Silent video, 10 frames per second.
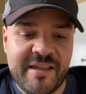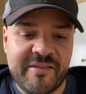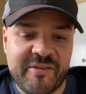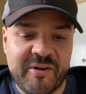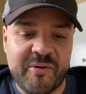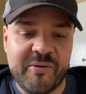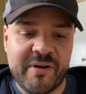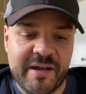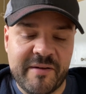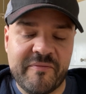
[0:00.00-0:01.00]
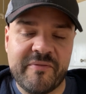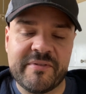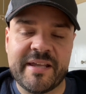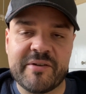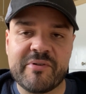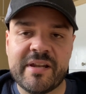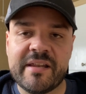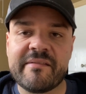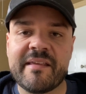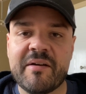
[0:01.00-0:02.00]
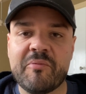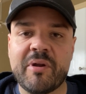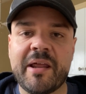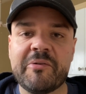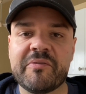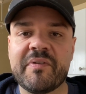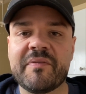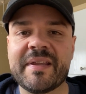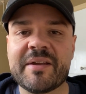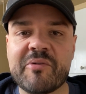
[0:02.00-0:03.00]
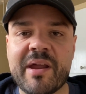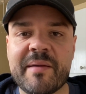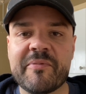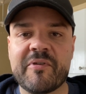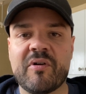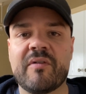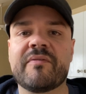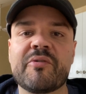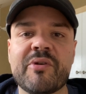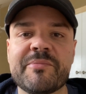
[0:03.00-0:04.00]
So the ingredients are 115 grams of cream